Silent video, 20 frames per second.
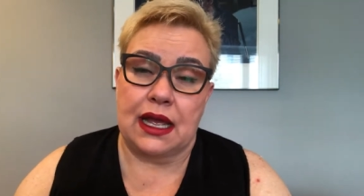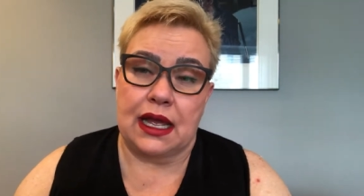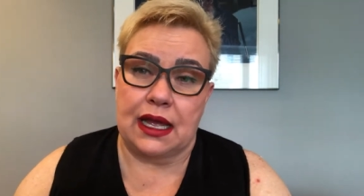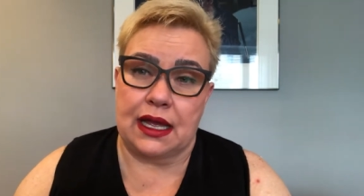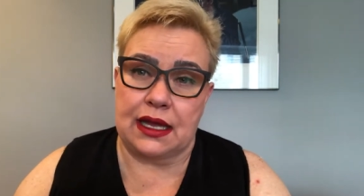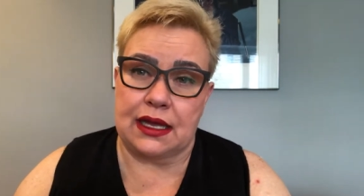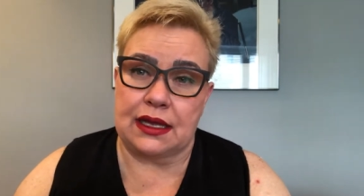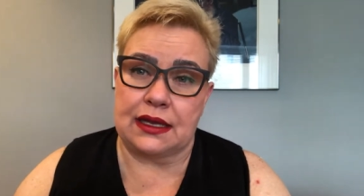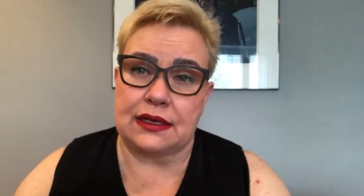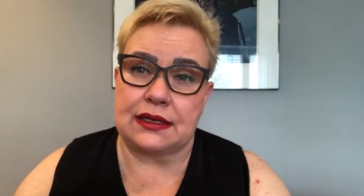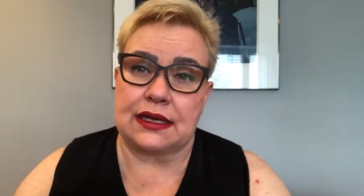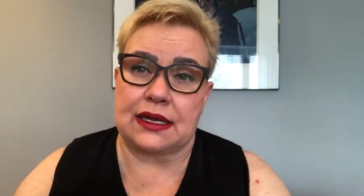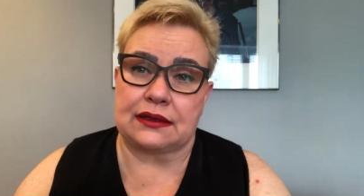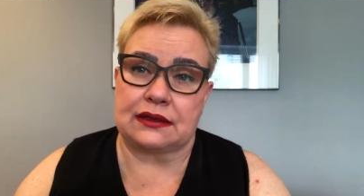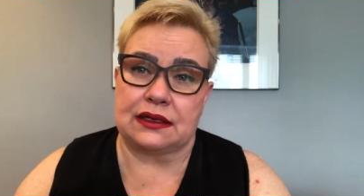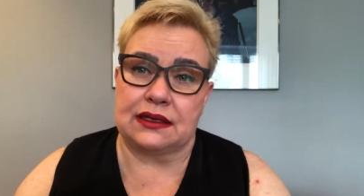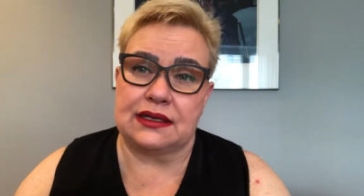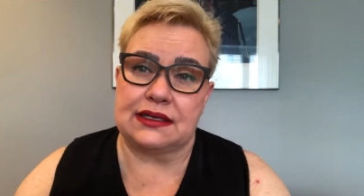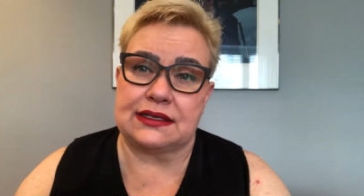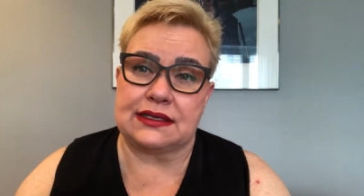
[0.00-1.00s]
and
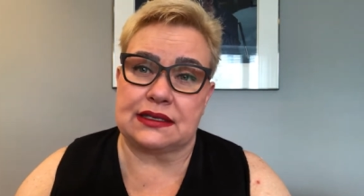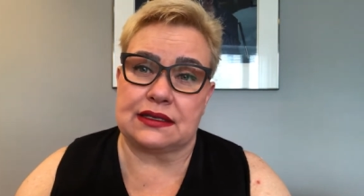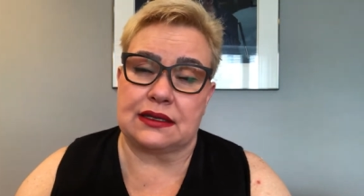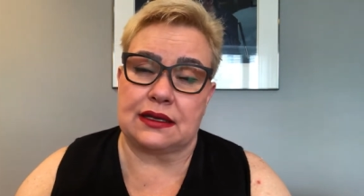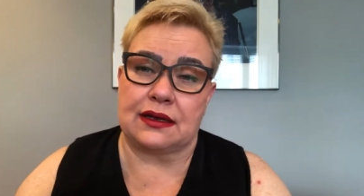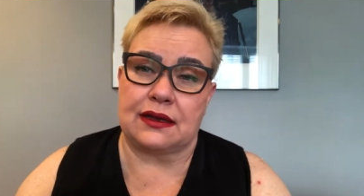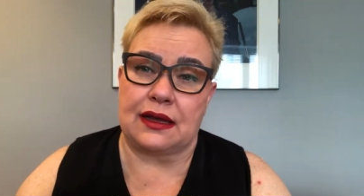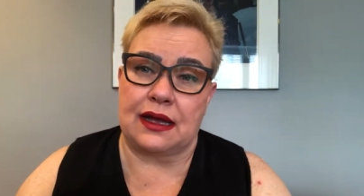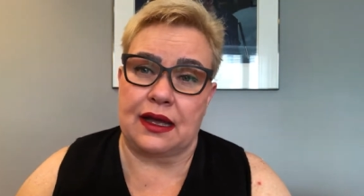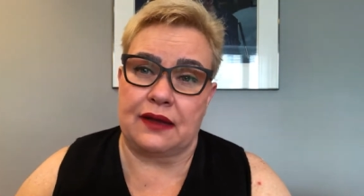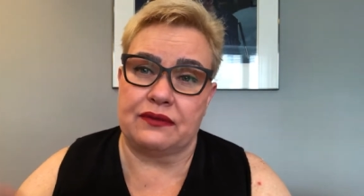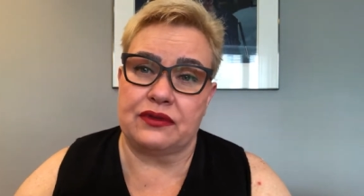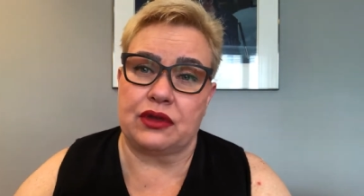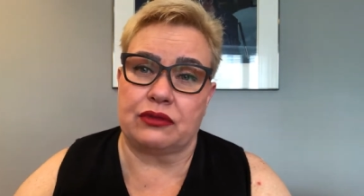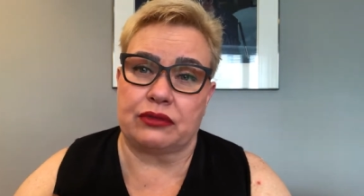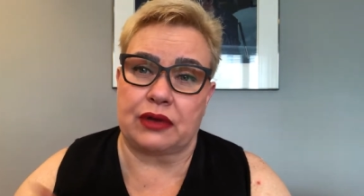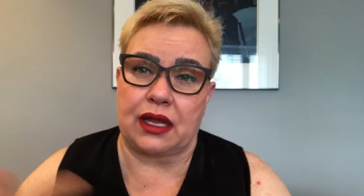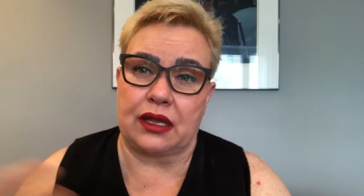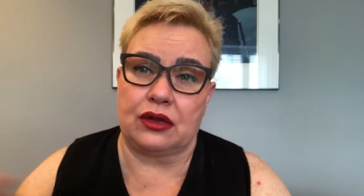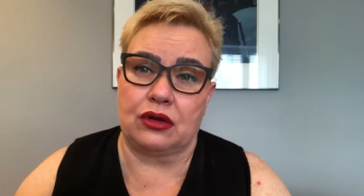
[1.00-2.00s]
at least have the
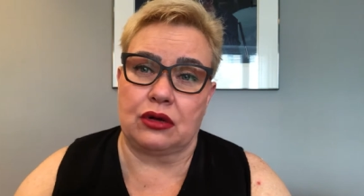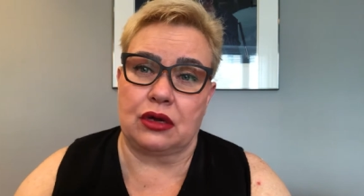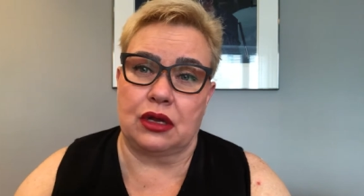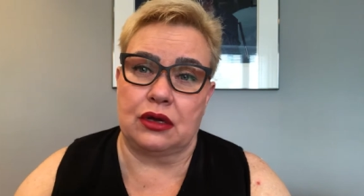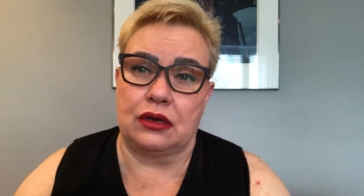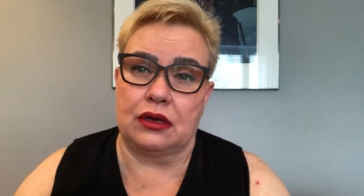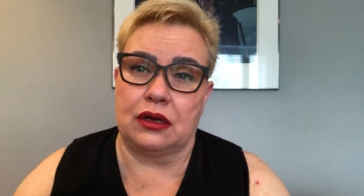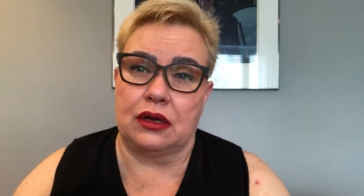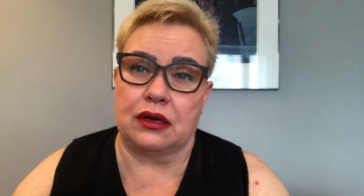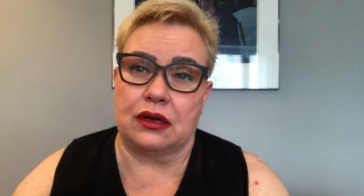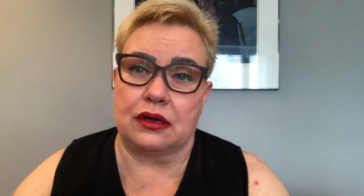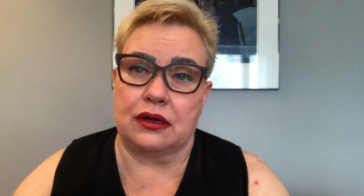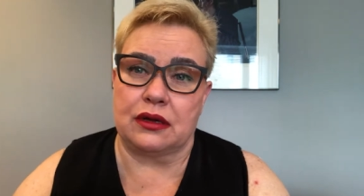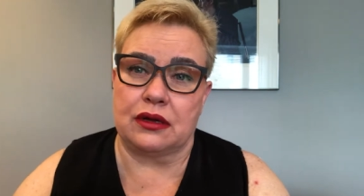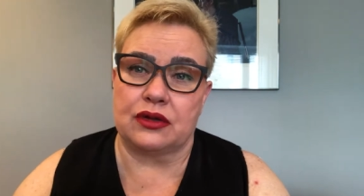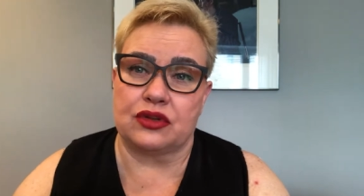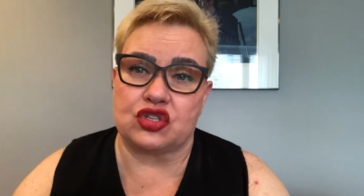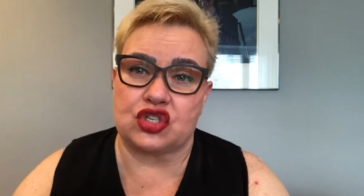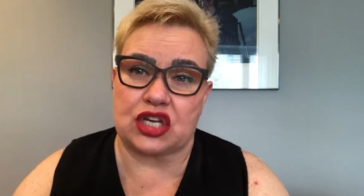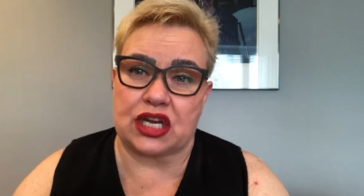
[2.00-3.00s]

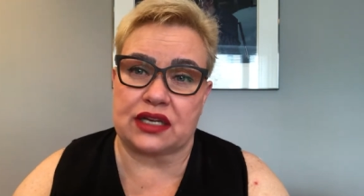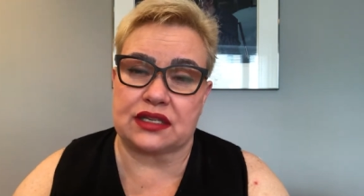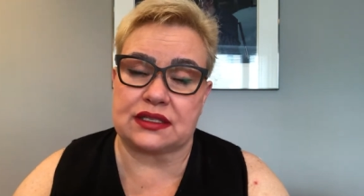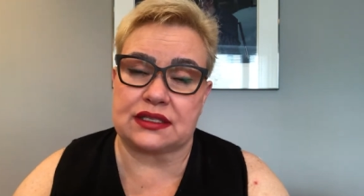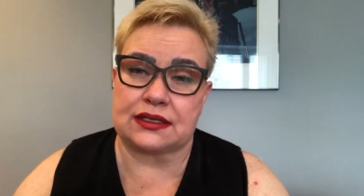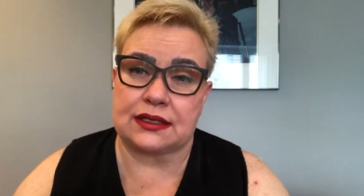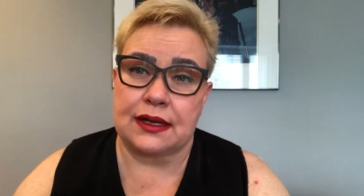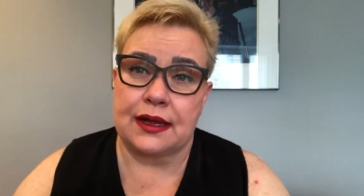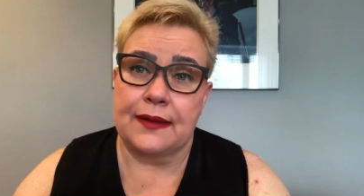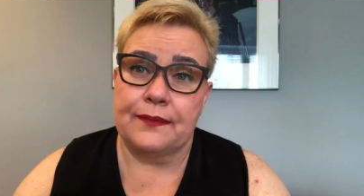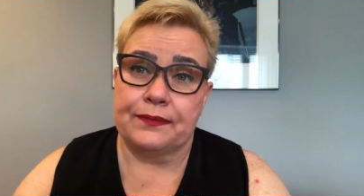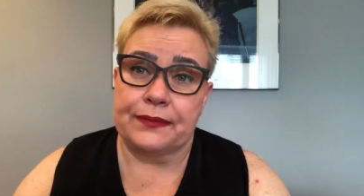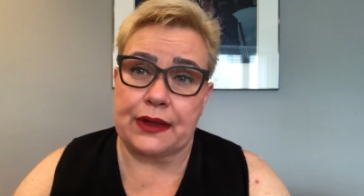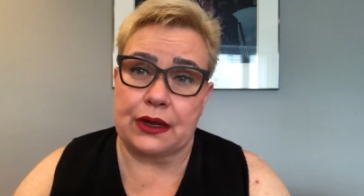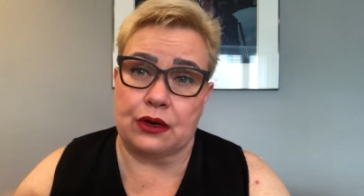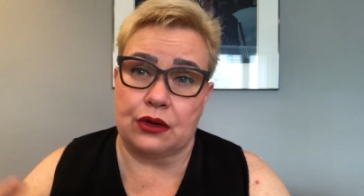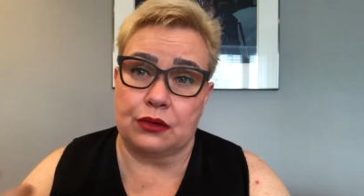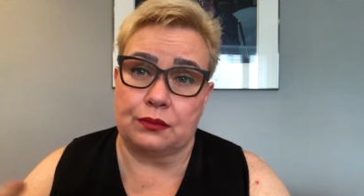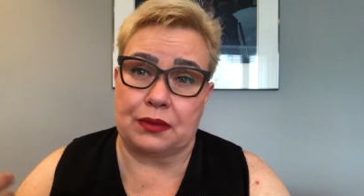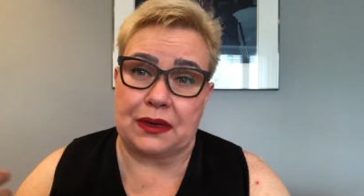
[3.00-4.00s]
regular checks
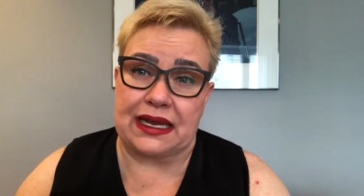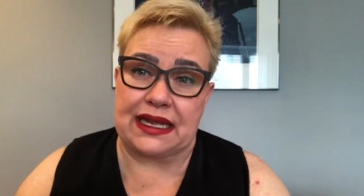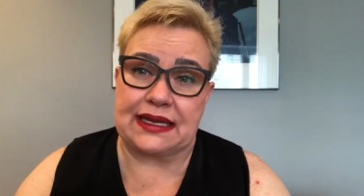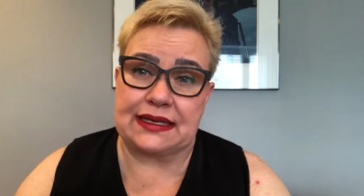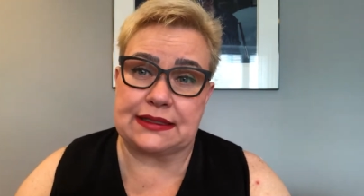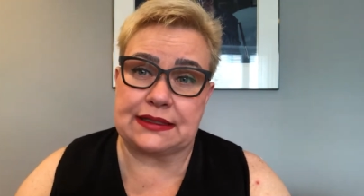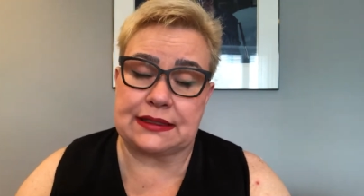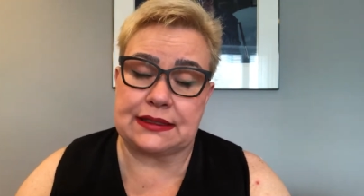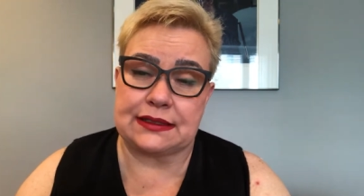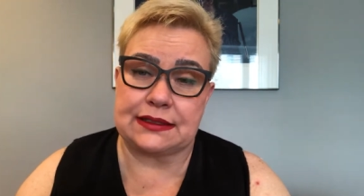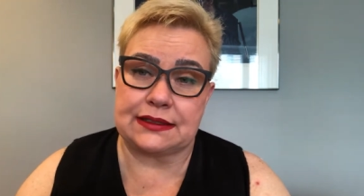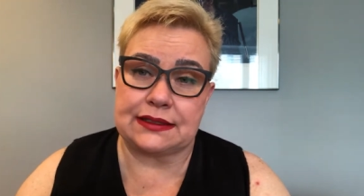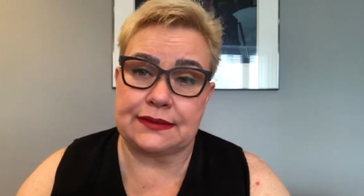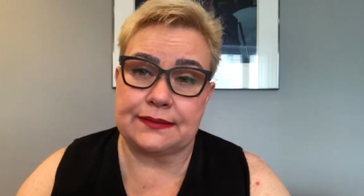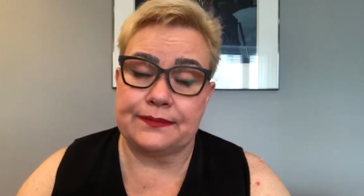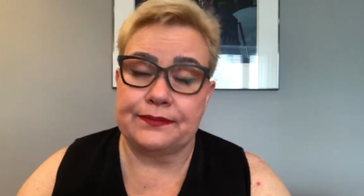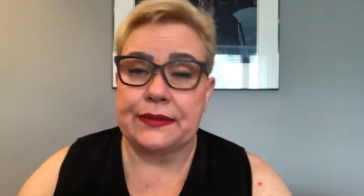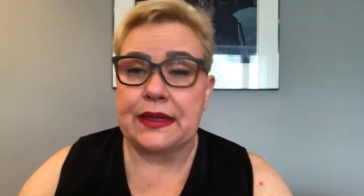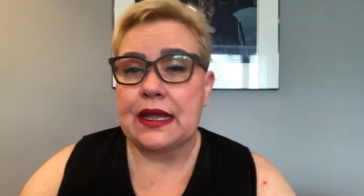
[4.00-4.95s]
on places.